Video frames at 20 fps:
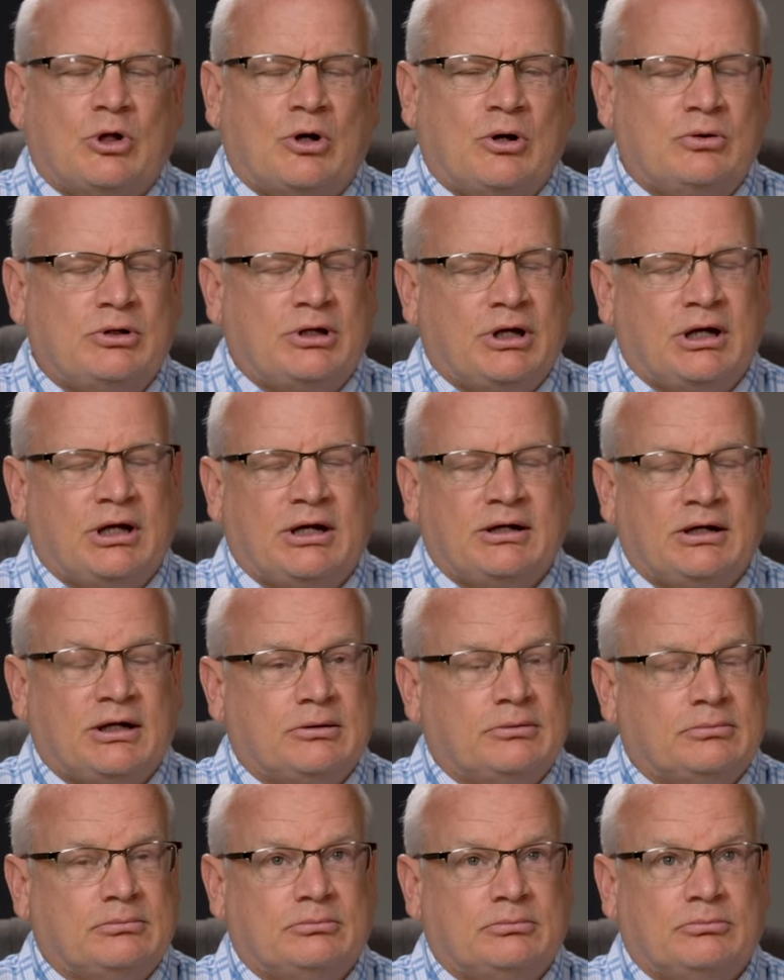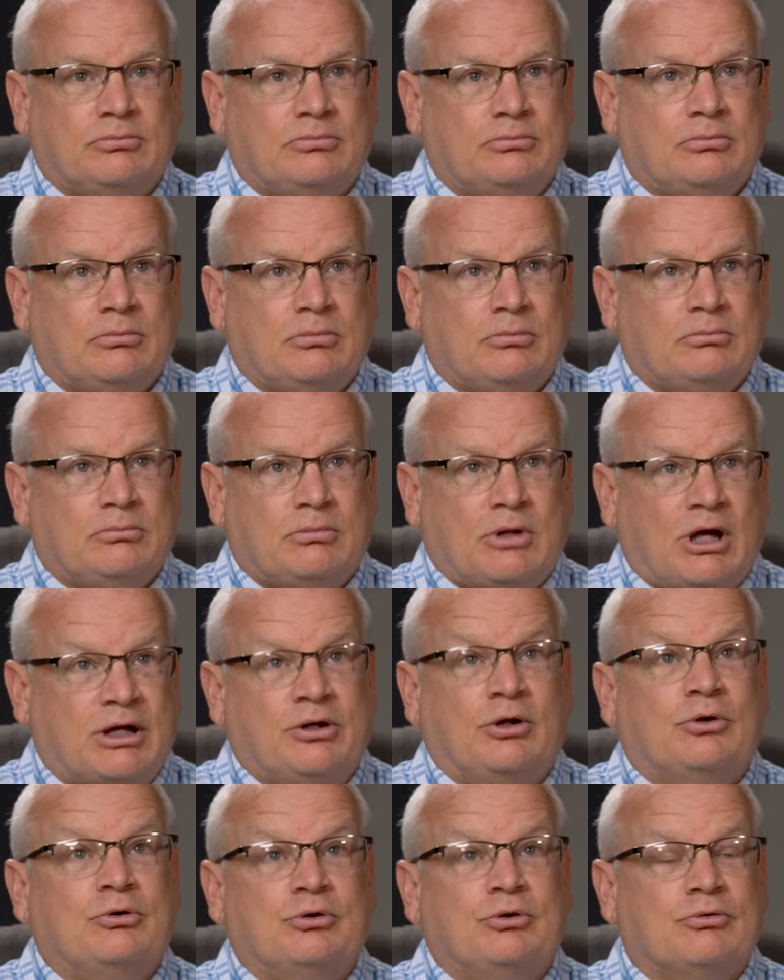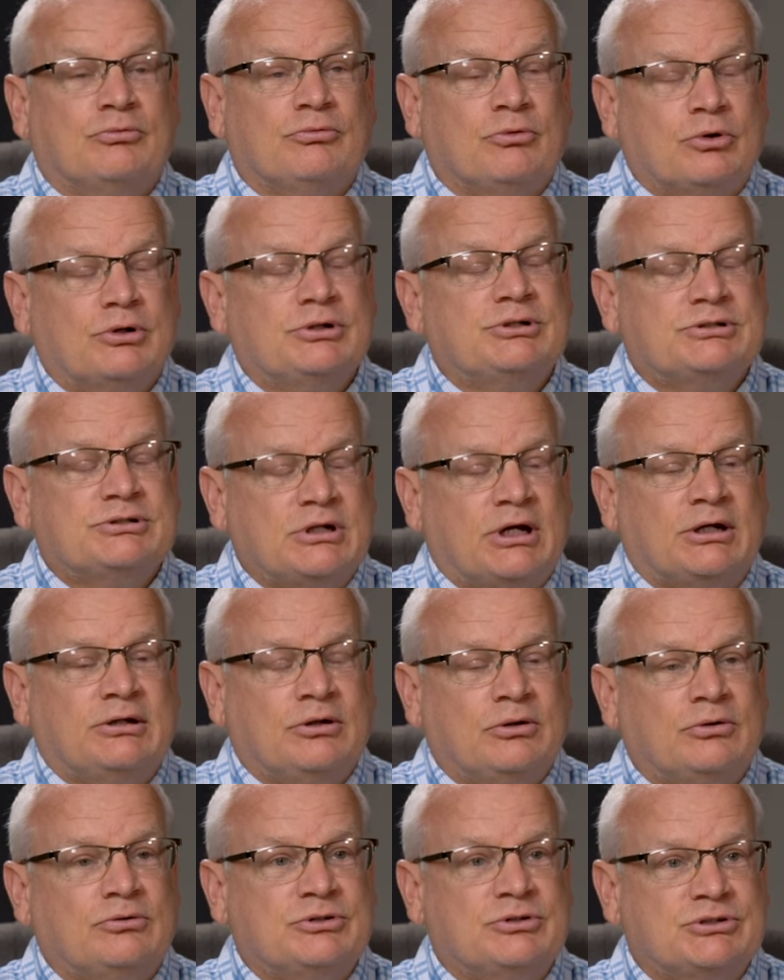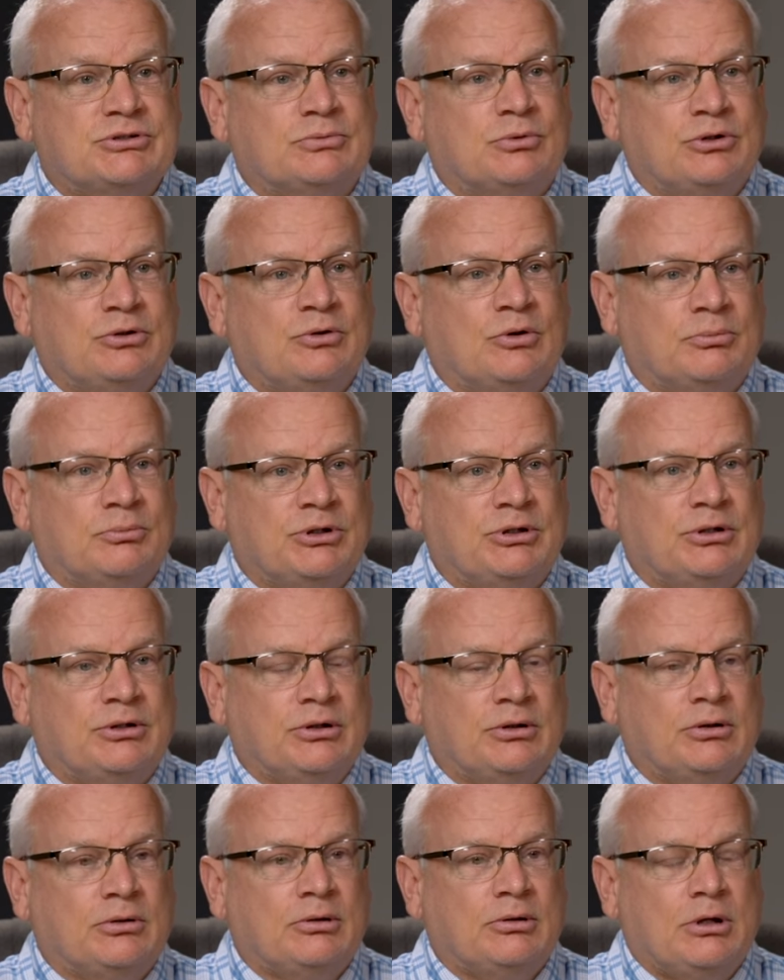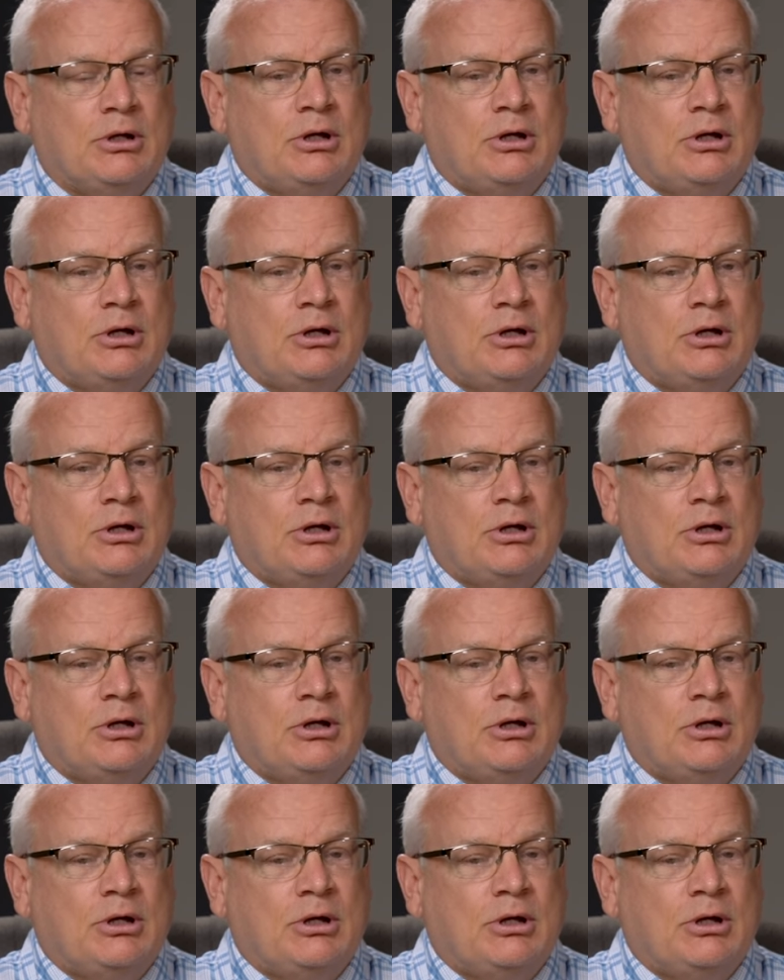okay, I gotta, I know your voice. I know this is what you want me to do.